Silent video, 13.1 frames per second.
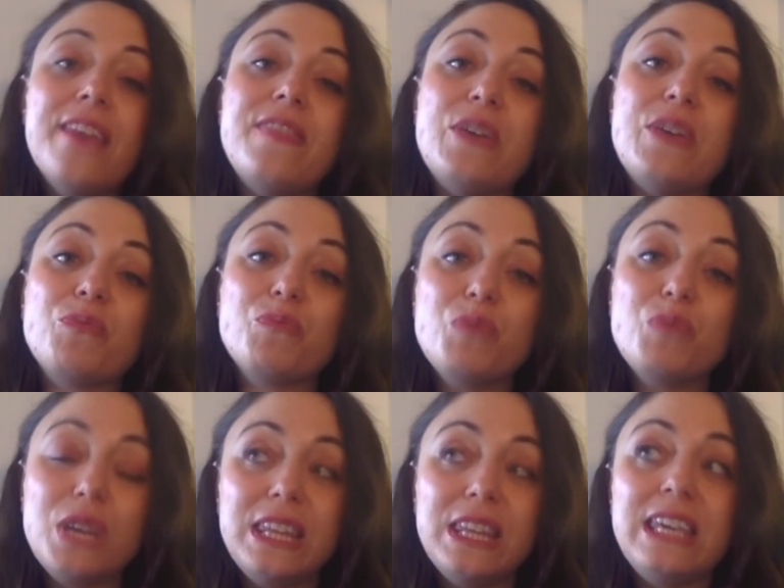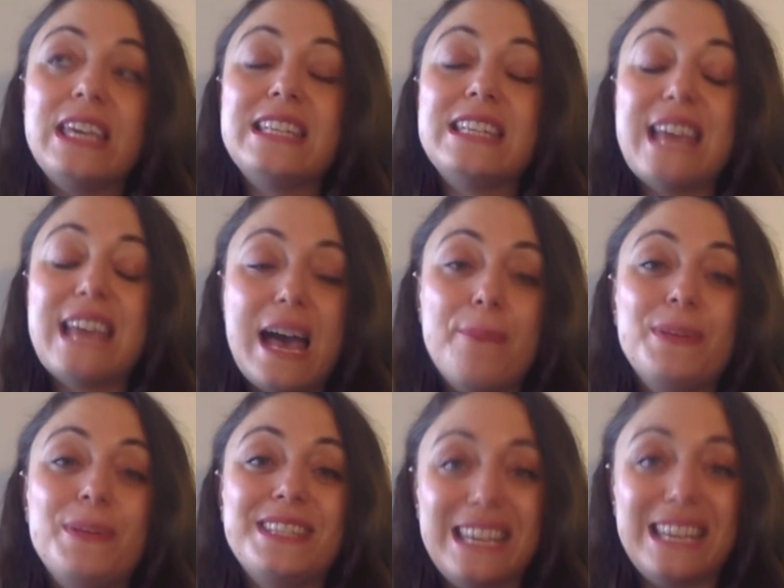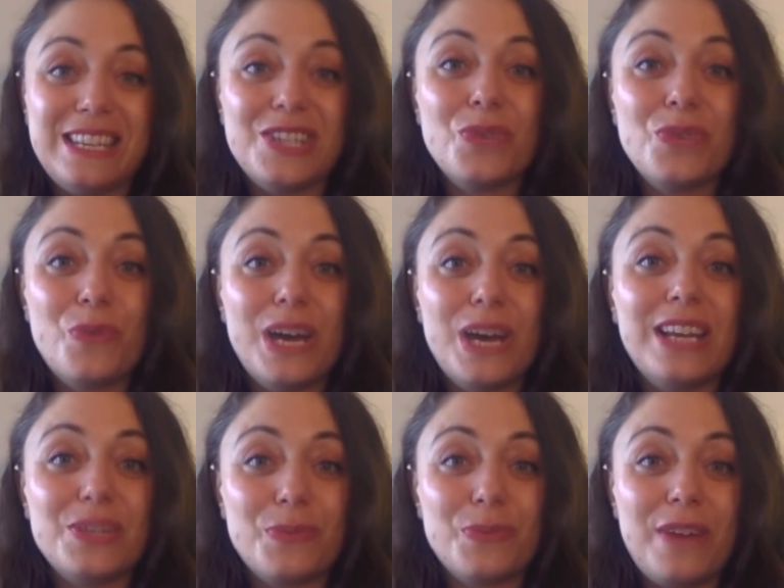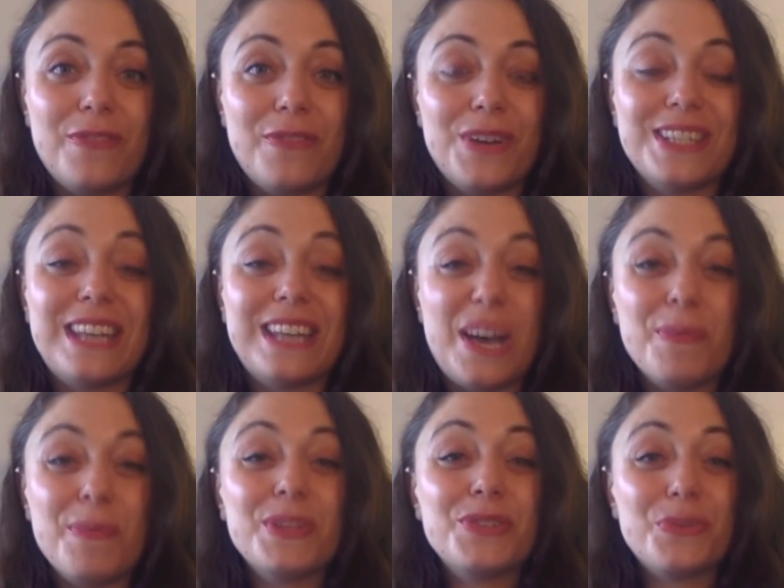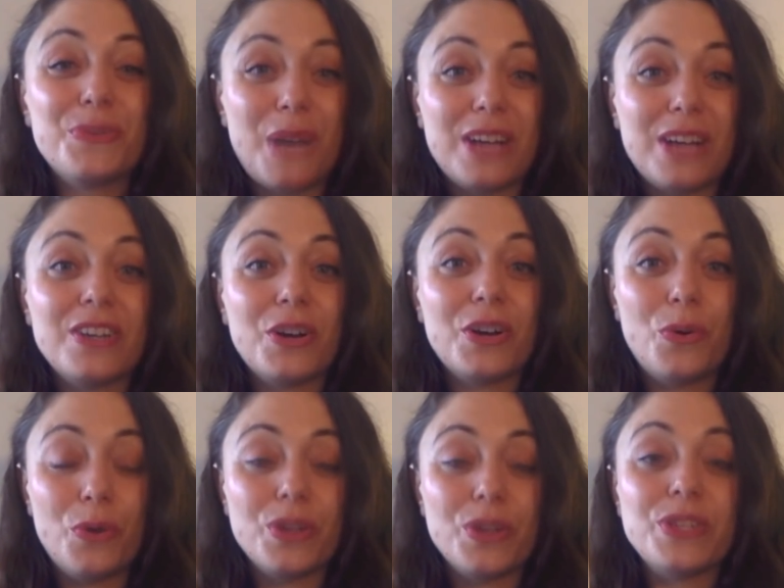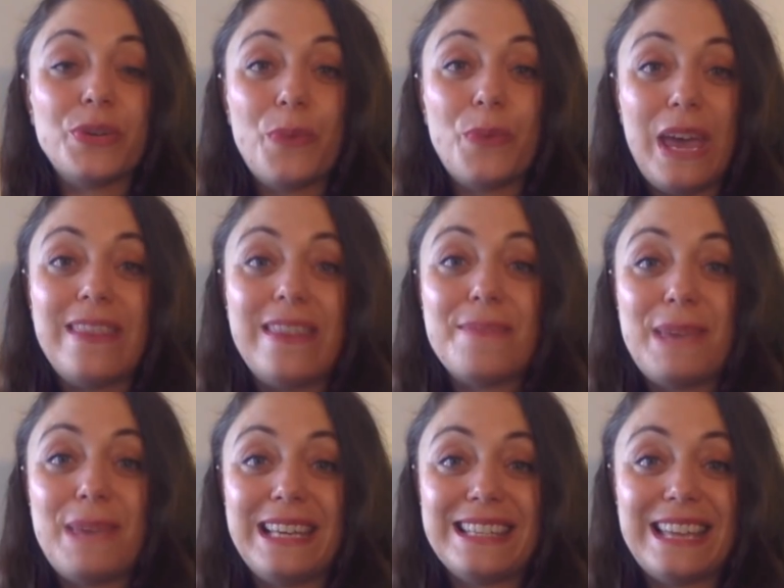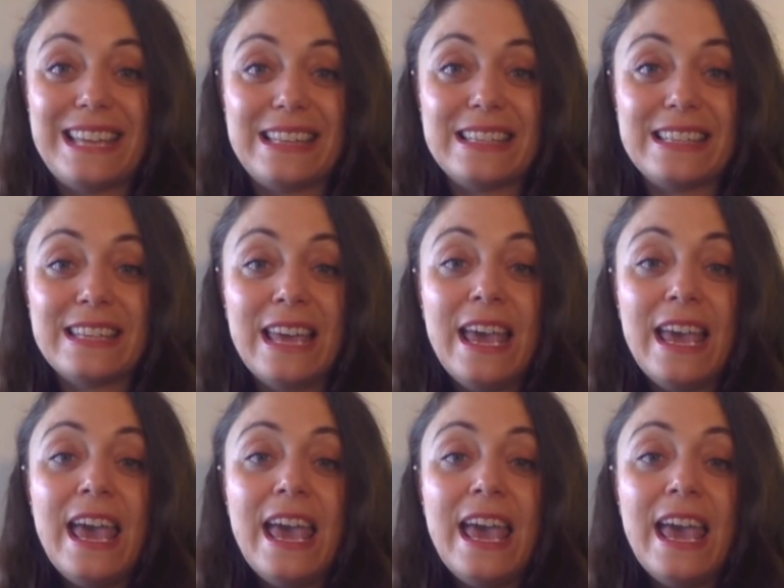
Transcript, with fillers: They really can tap us into what is right for us and help us direct our course in a way that makes sense.